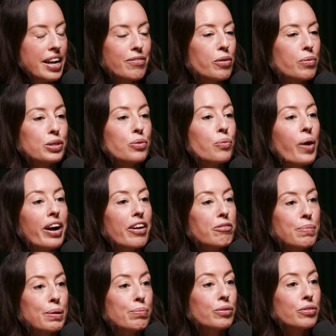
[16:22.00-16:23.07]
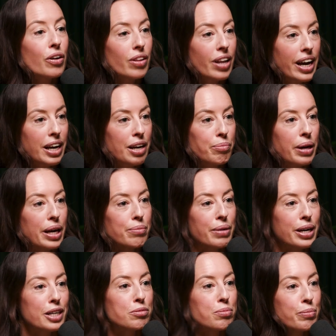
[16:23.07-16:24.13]
was aware of people not liking me. My
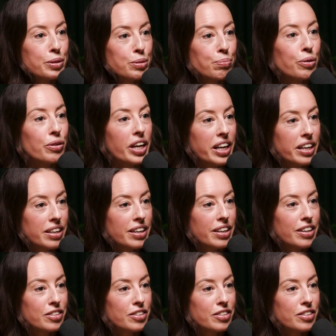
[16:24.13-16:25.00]
husband was bullied.